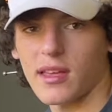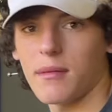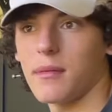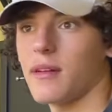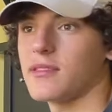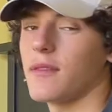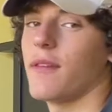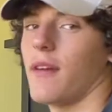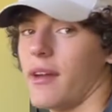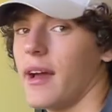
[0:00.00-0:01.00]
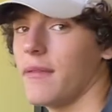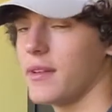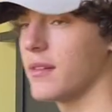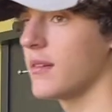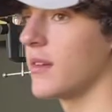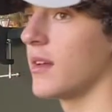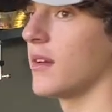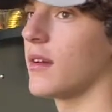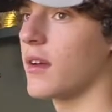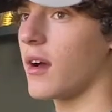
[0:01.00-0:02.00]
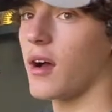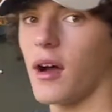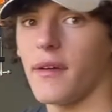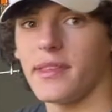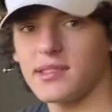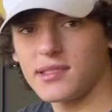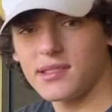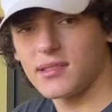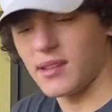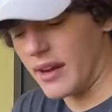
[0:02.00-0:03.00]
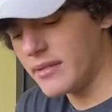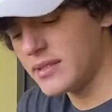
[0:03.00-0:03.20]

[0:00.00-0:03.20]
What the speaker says: gaming mouse is very heavy, this is, I would